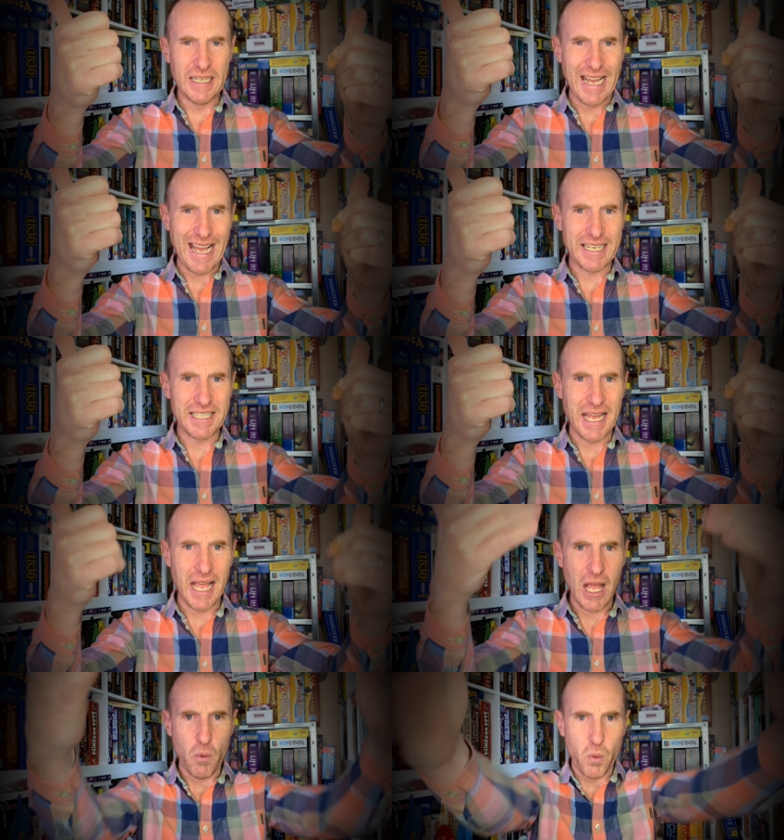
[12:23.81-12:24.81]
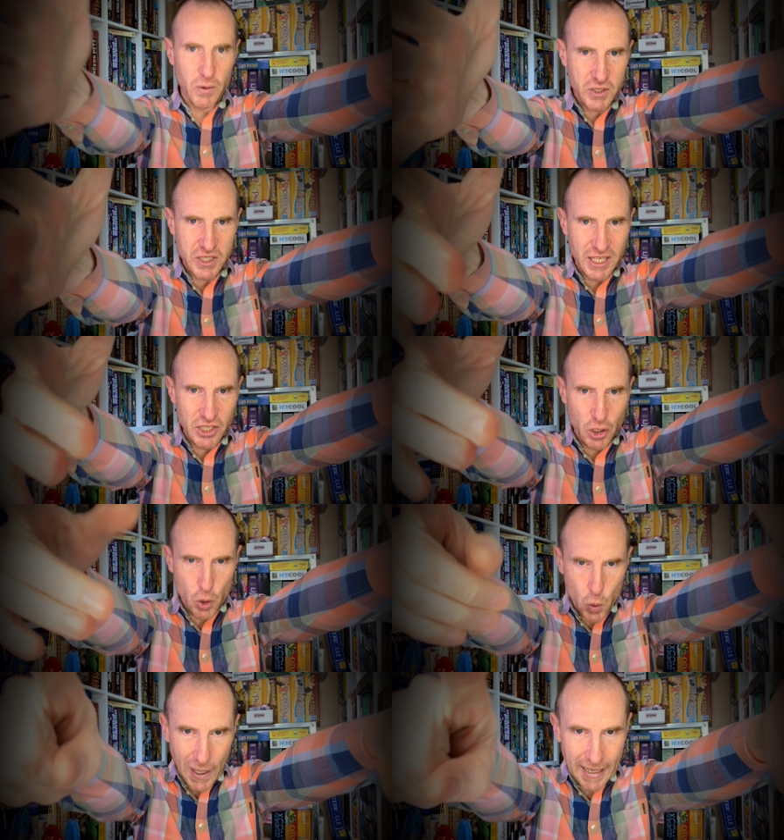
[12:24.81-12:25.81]
and we'll see
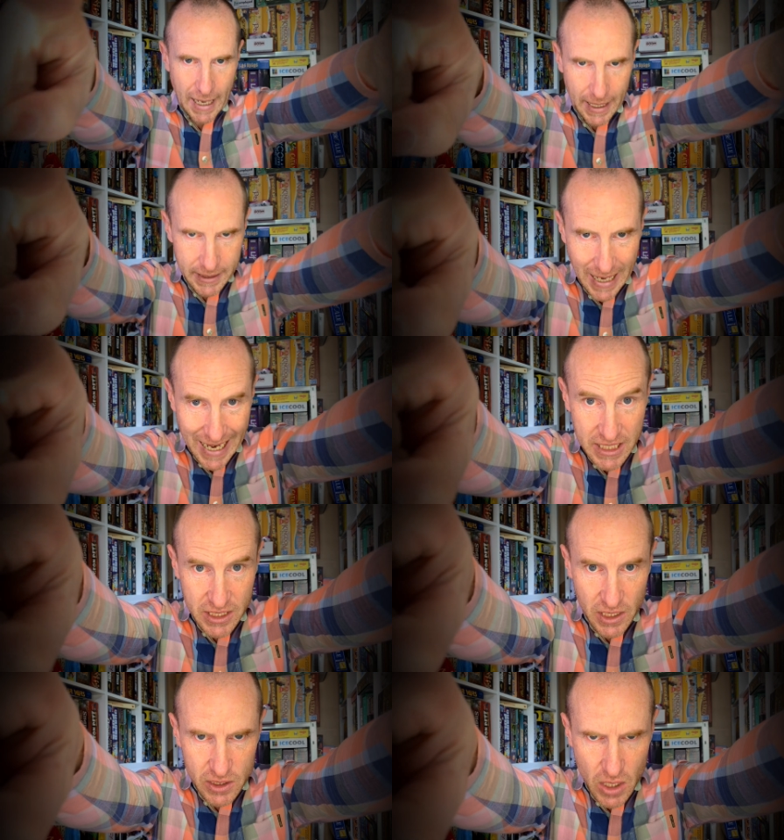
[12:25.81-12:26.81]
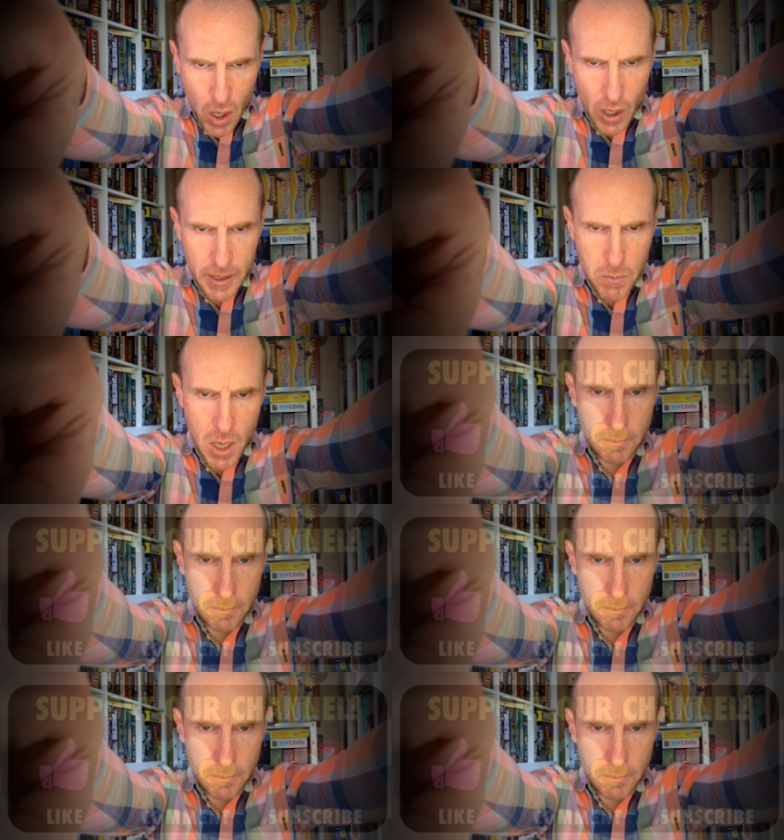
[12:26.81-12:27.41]
you next time.